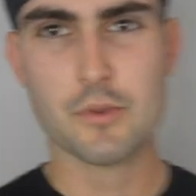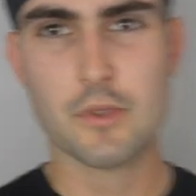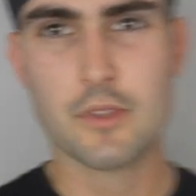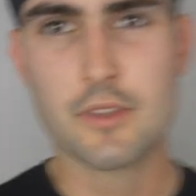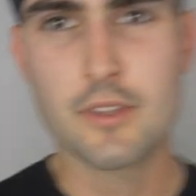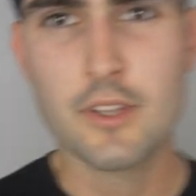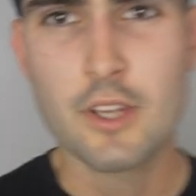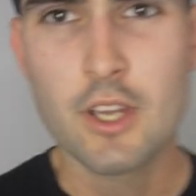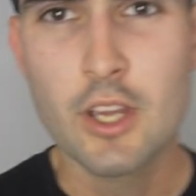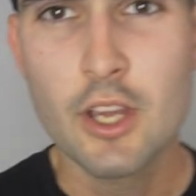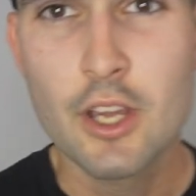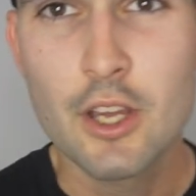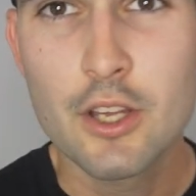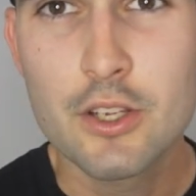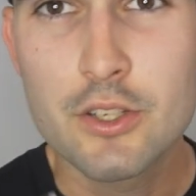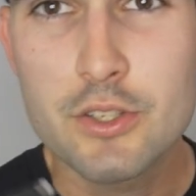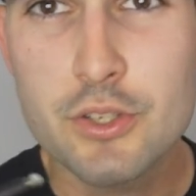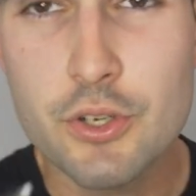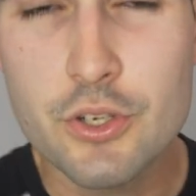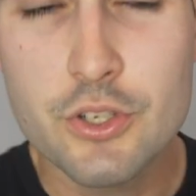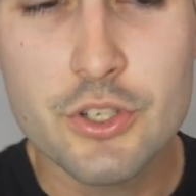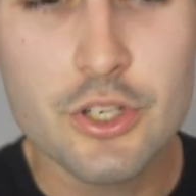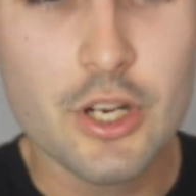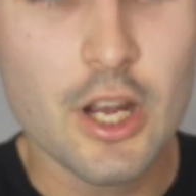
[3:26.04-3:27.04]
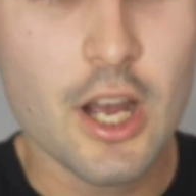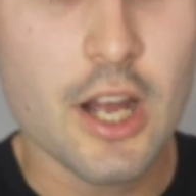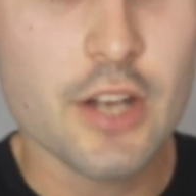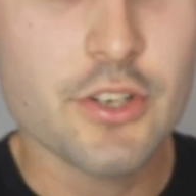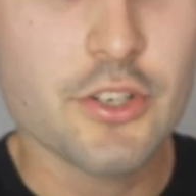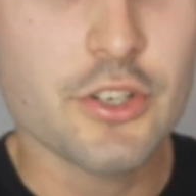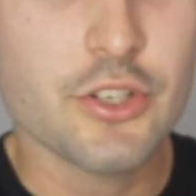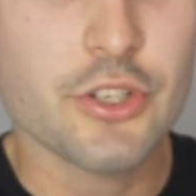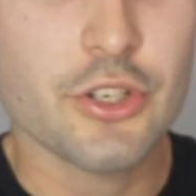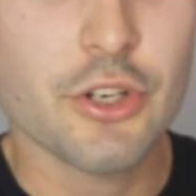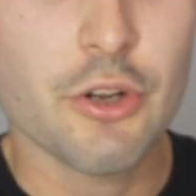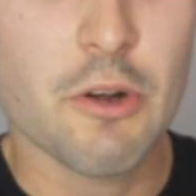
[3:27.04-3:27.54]
with Two
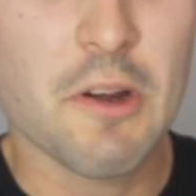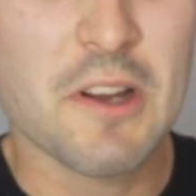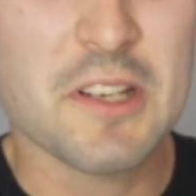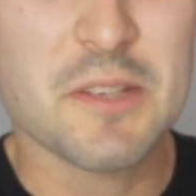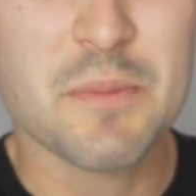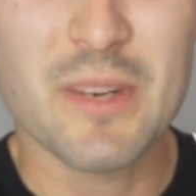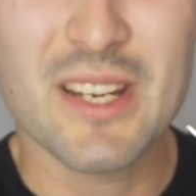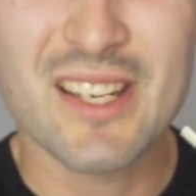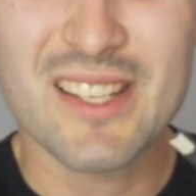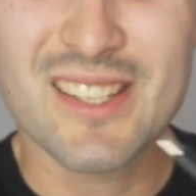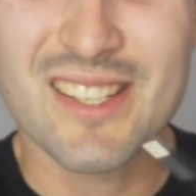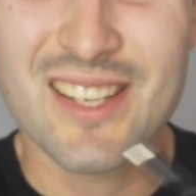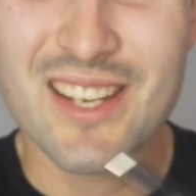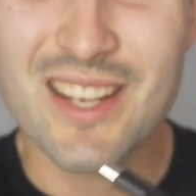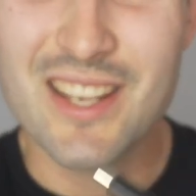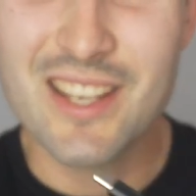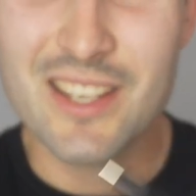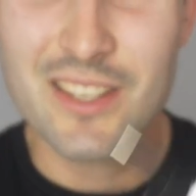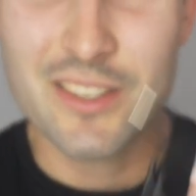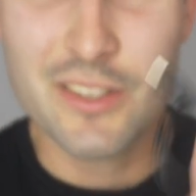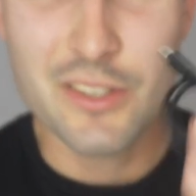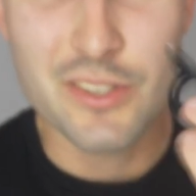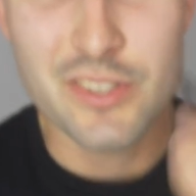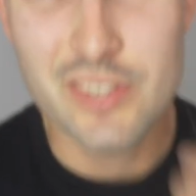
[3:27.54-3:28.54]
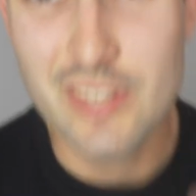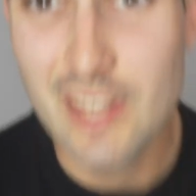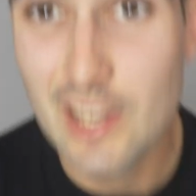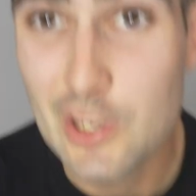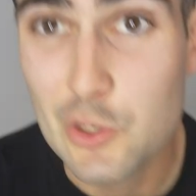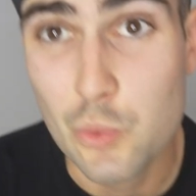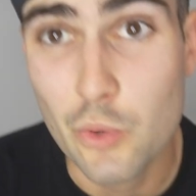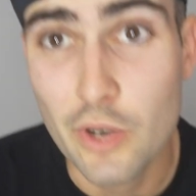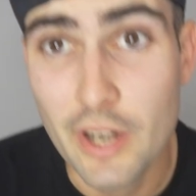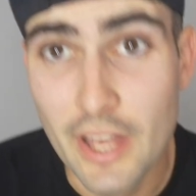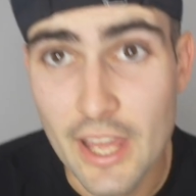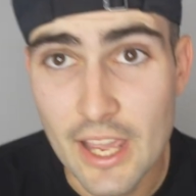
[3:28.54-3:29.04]
chargers, USB-C, because
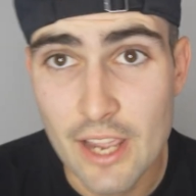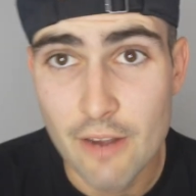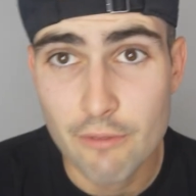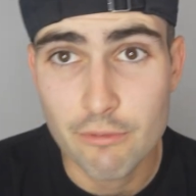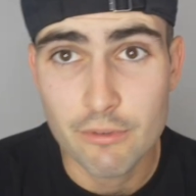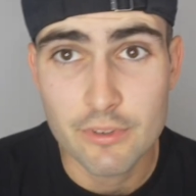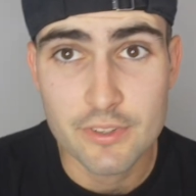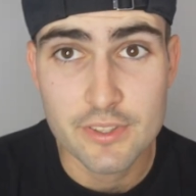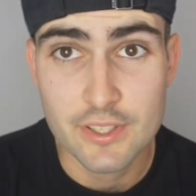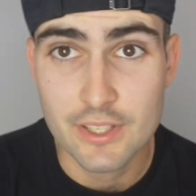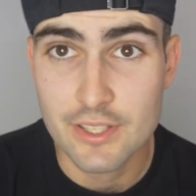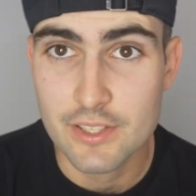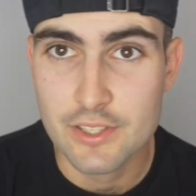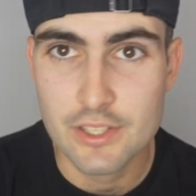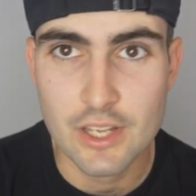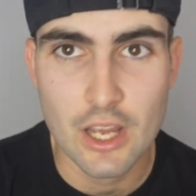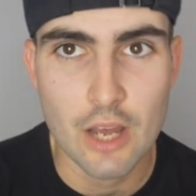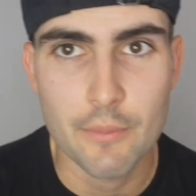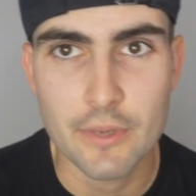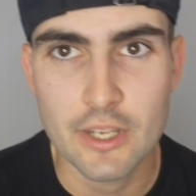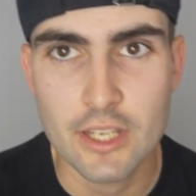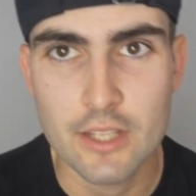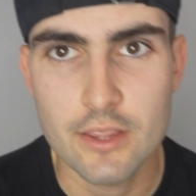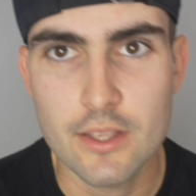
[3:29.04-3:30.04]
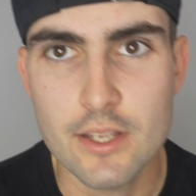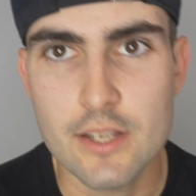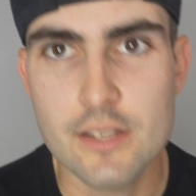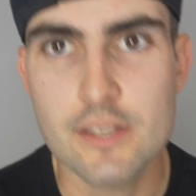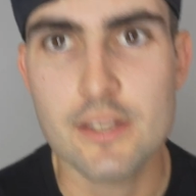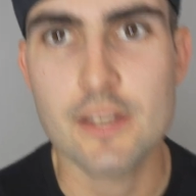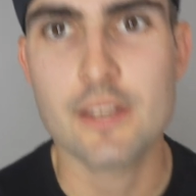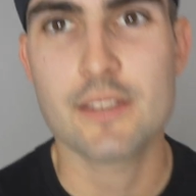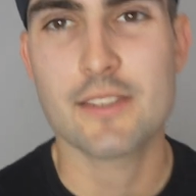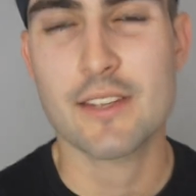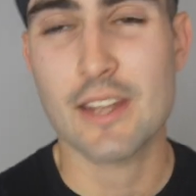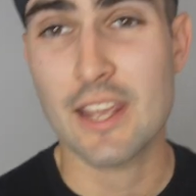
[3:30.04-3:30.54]
that's what everything's coming in these
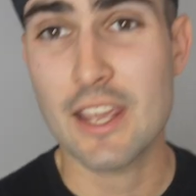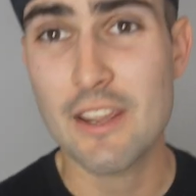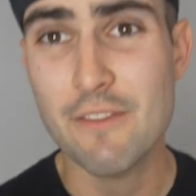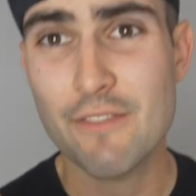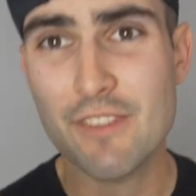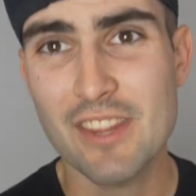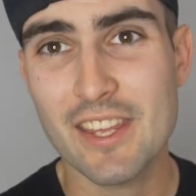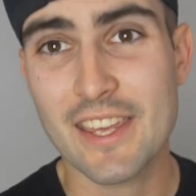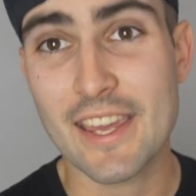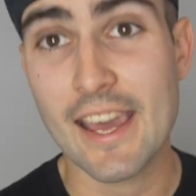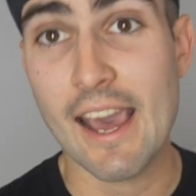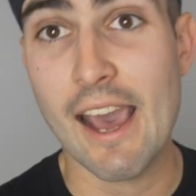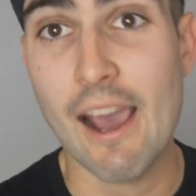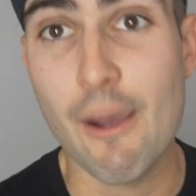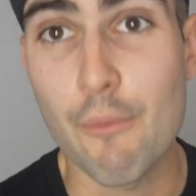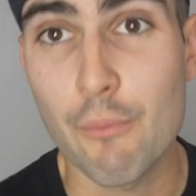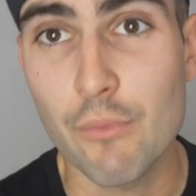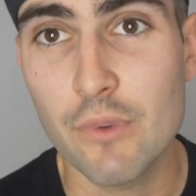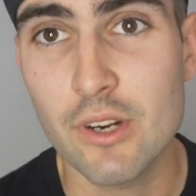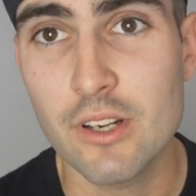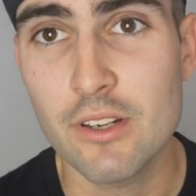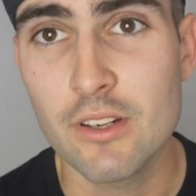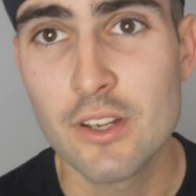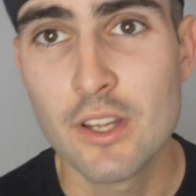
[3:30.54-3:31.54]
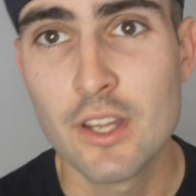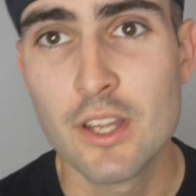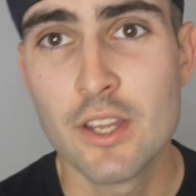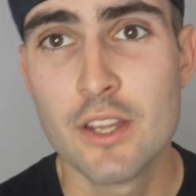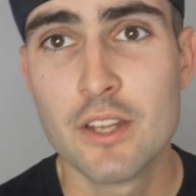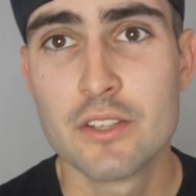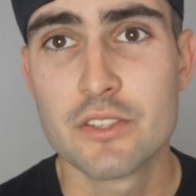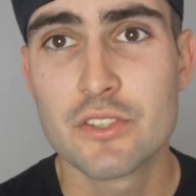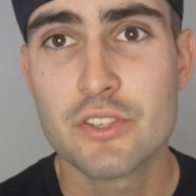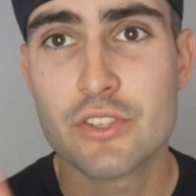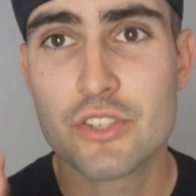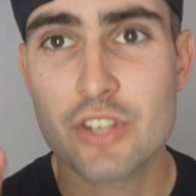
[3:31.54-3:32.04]
is. Even the camera,
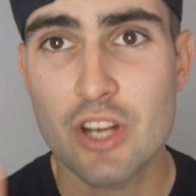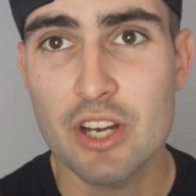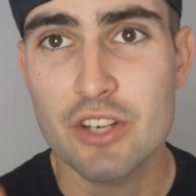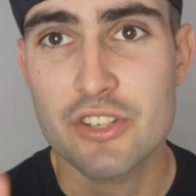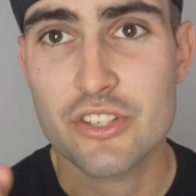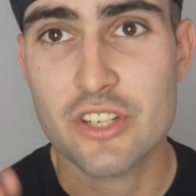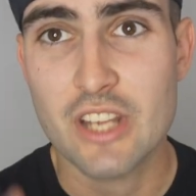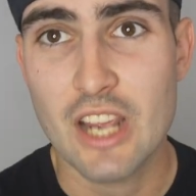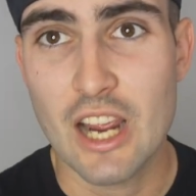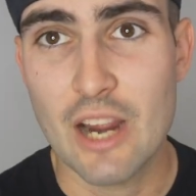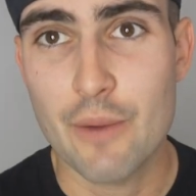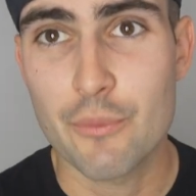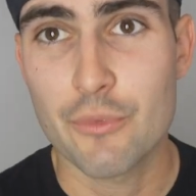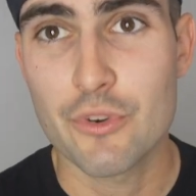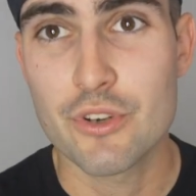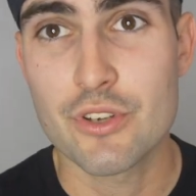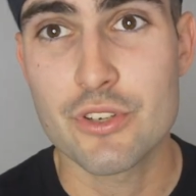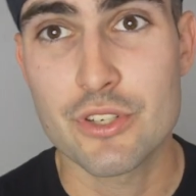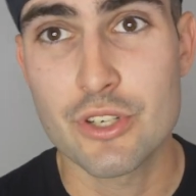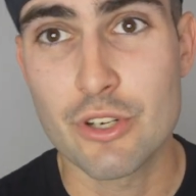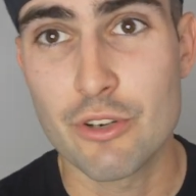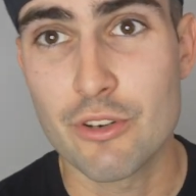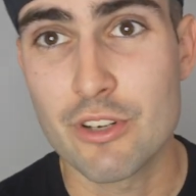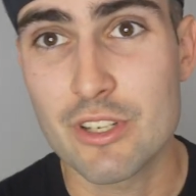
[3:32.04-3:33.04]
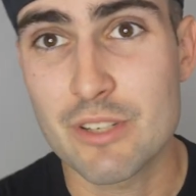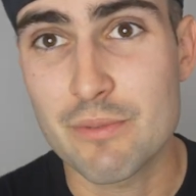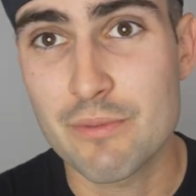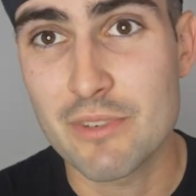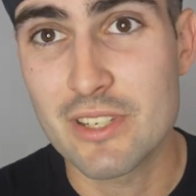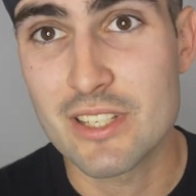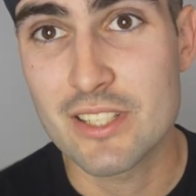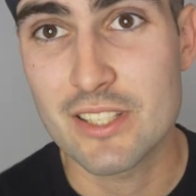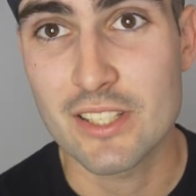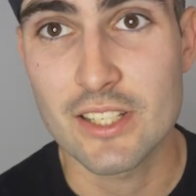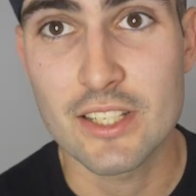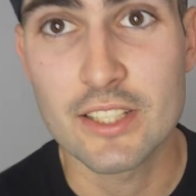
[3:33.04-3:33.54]
to charge camera is
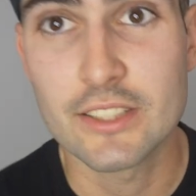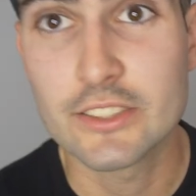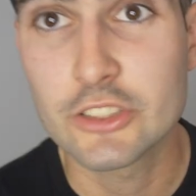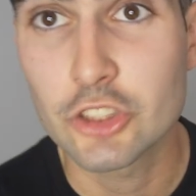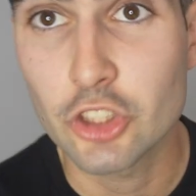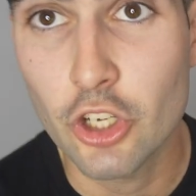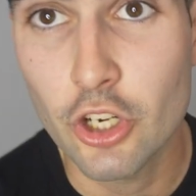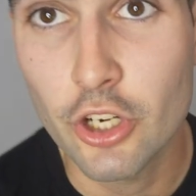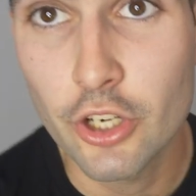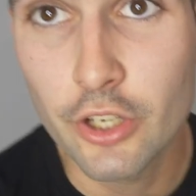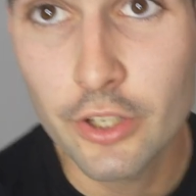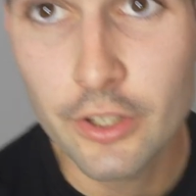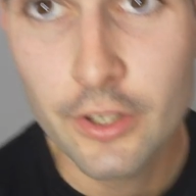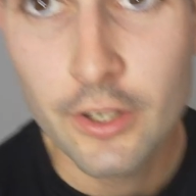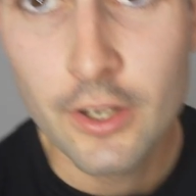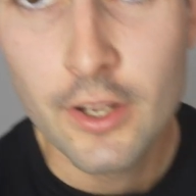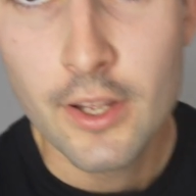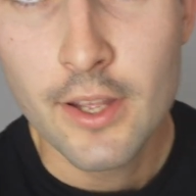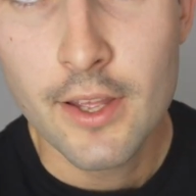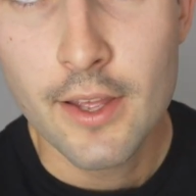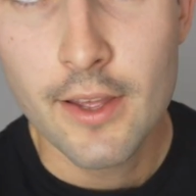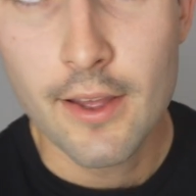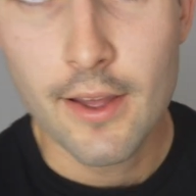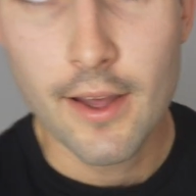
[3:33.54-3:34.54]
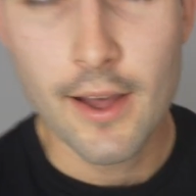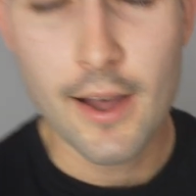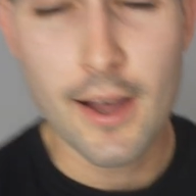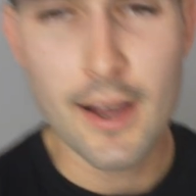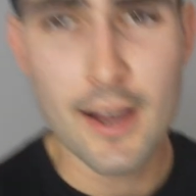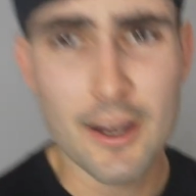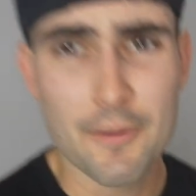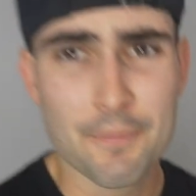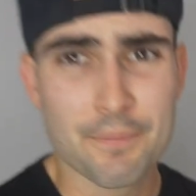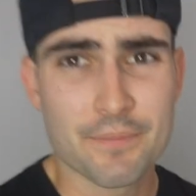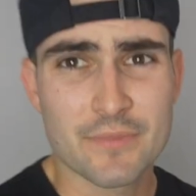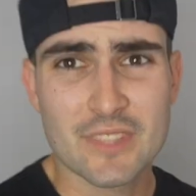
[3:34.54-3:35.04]
USB-C, so
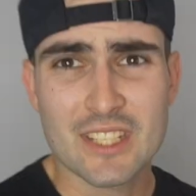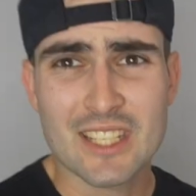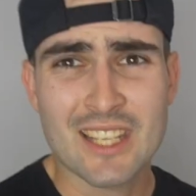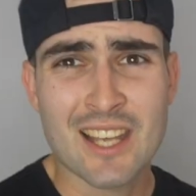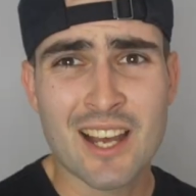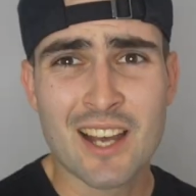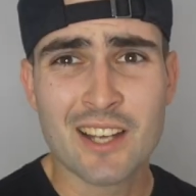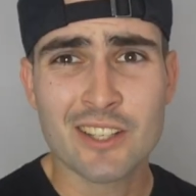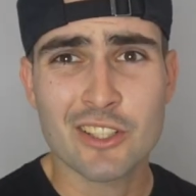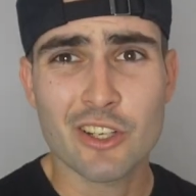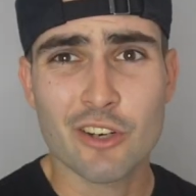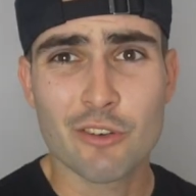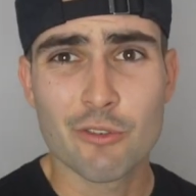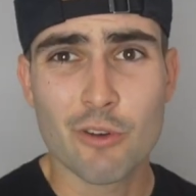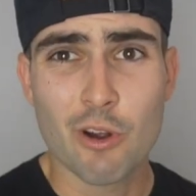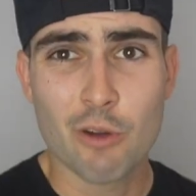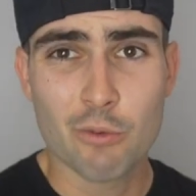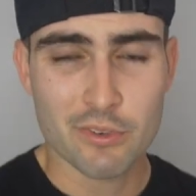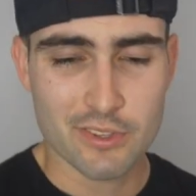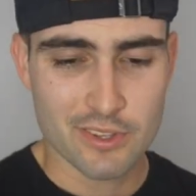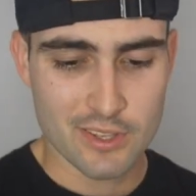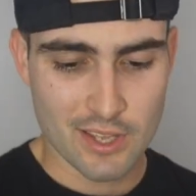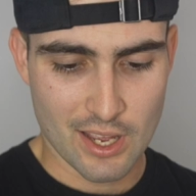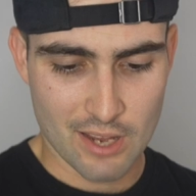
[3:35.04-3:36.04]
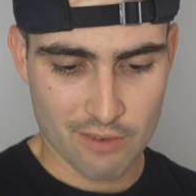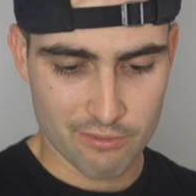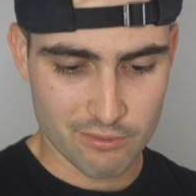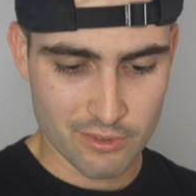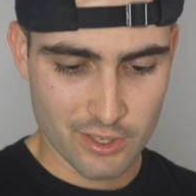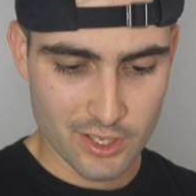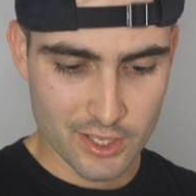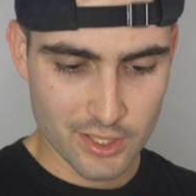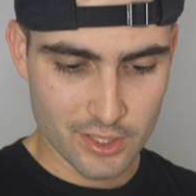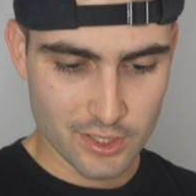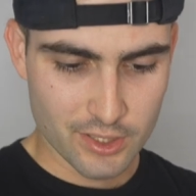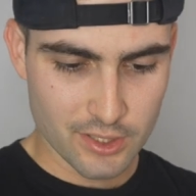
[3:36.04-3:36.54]
um, can't go wrong with that,
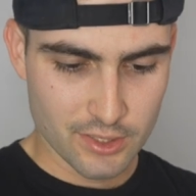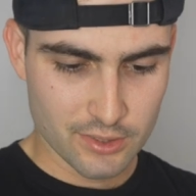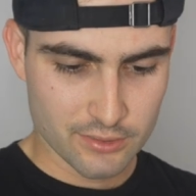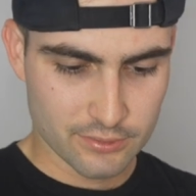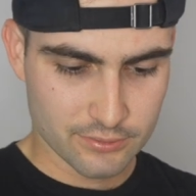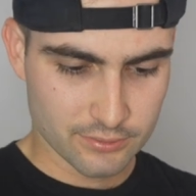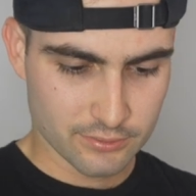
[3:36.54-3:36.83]
really.